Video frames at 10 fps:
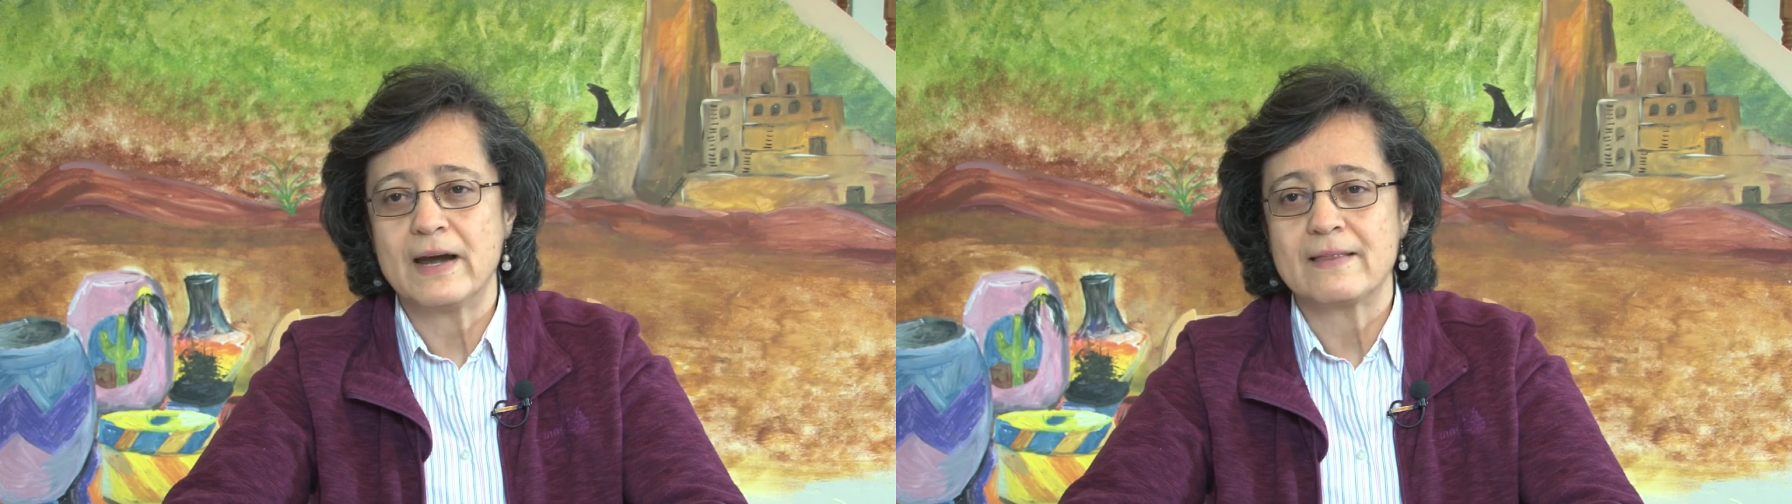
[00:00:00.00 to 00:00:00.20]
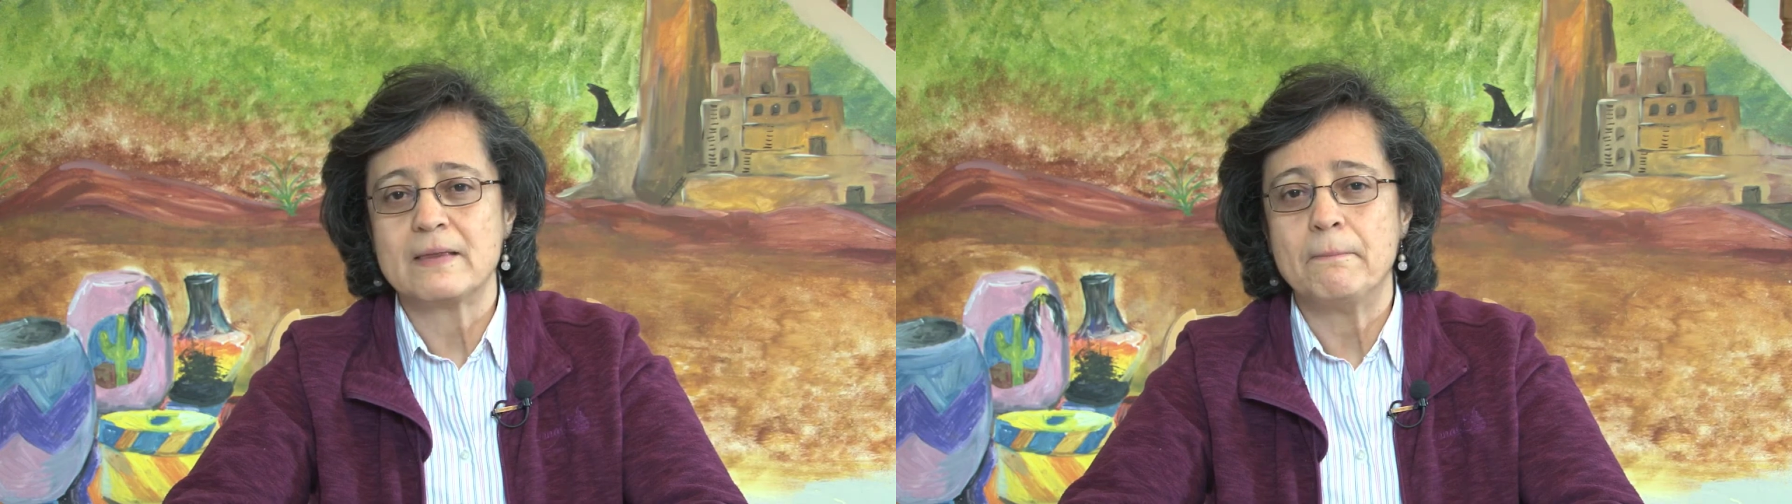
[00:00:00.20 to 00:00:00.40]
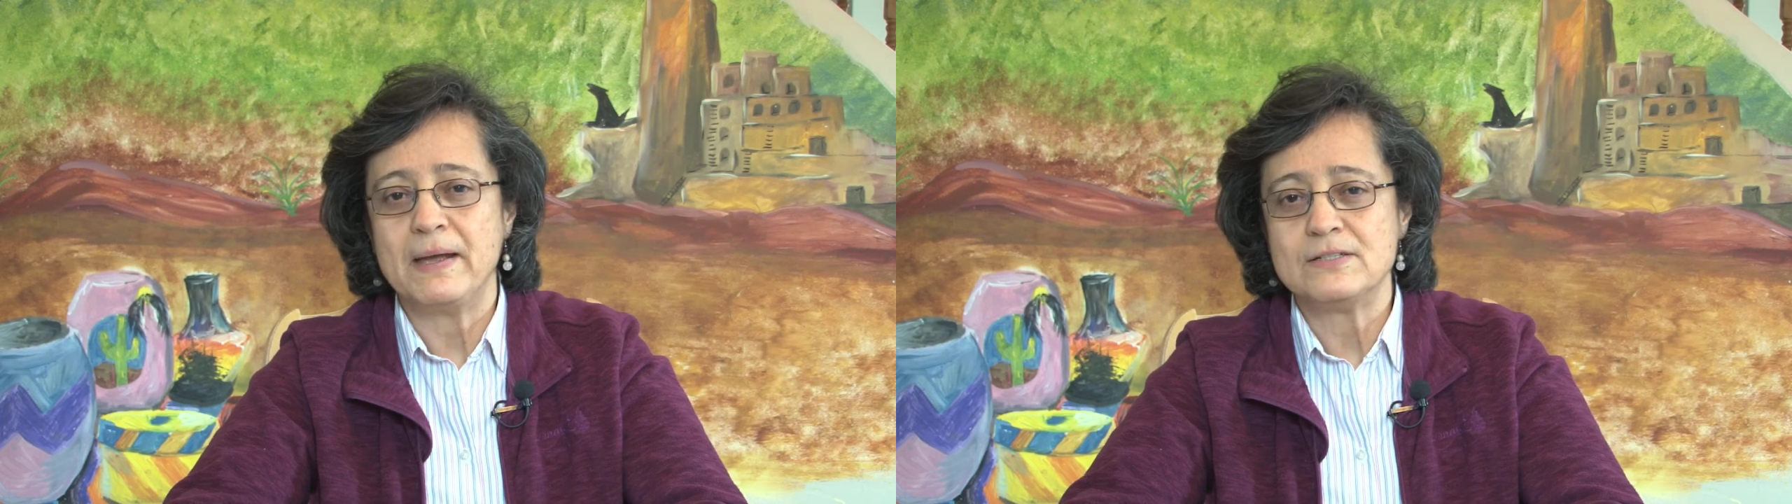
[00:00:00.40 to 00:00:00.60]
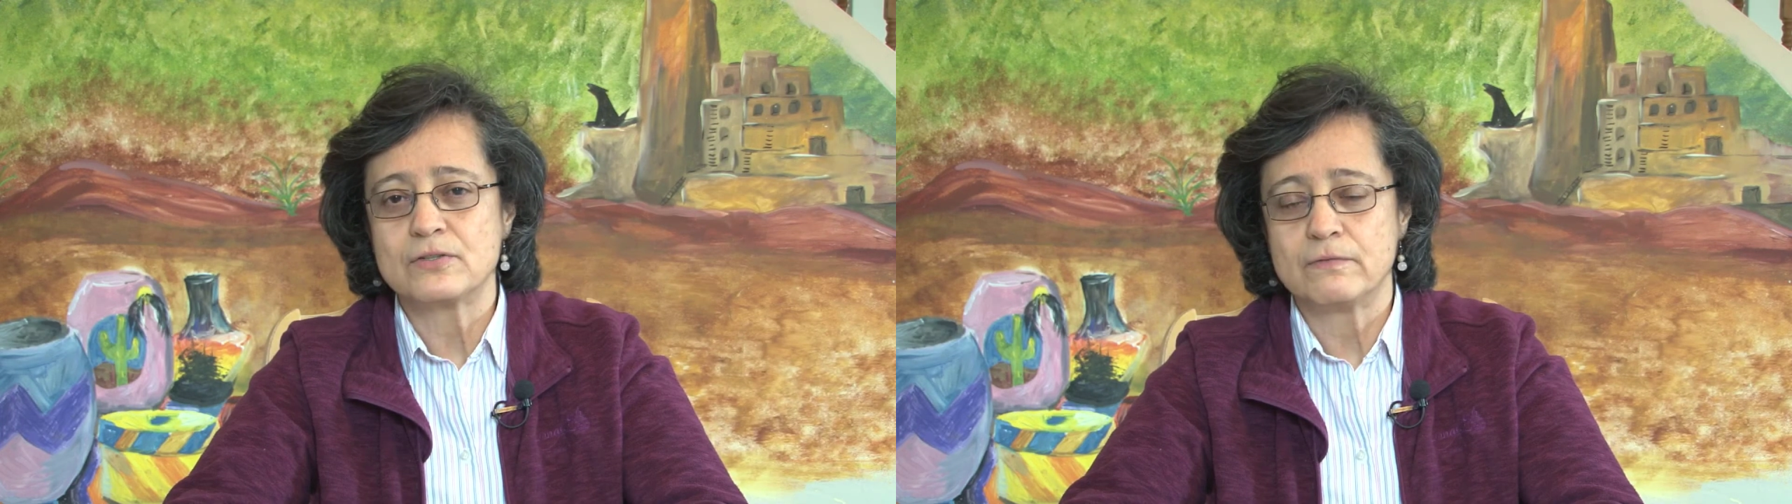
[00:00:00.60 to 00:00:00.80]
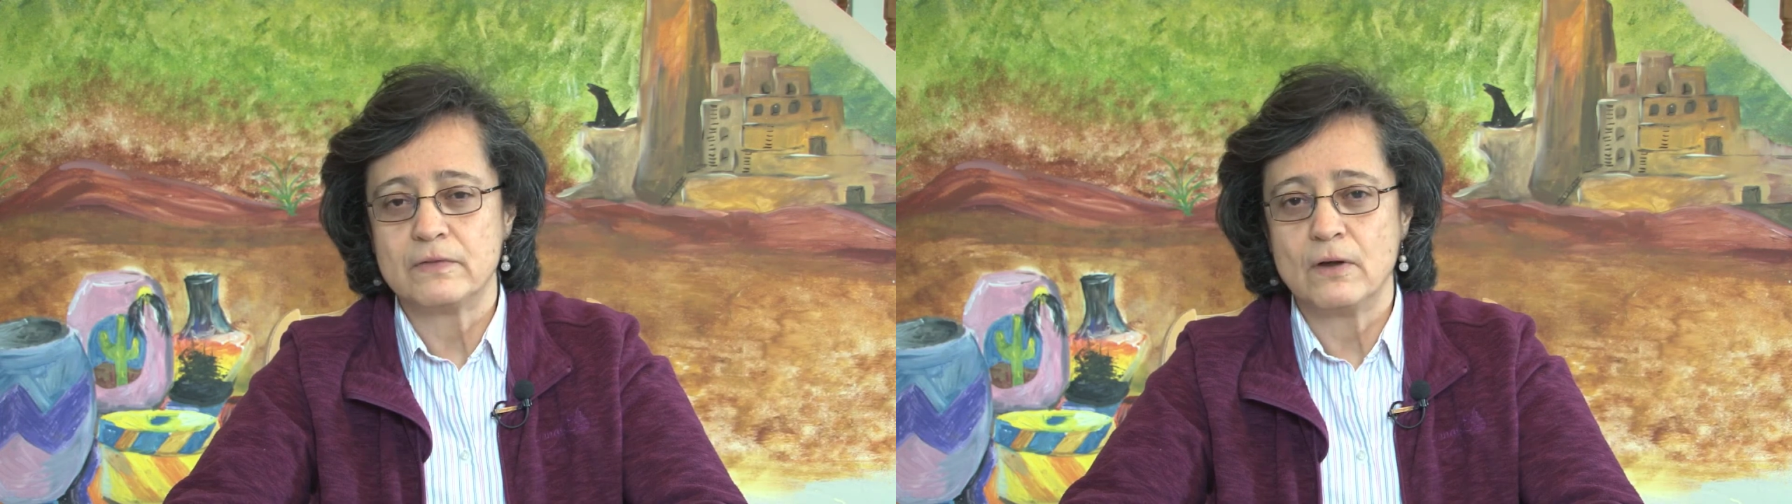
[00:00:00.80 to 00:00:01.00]
right at the
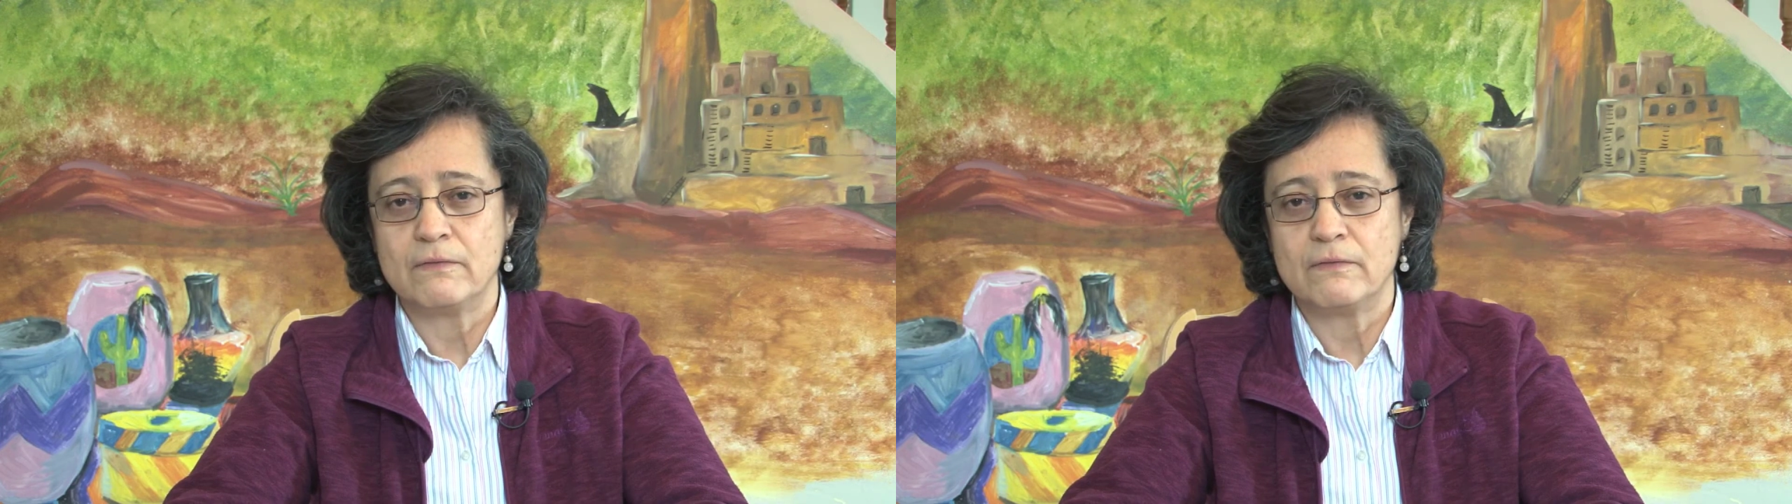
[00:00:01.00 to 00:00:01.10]
base of,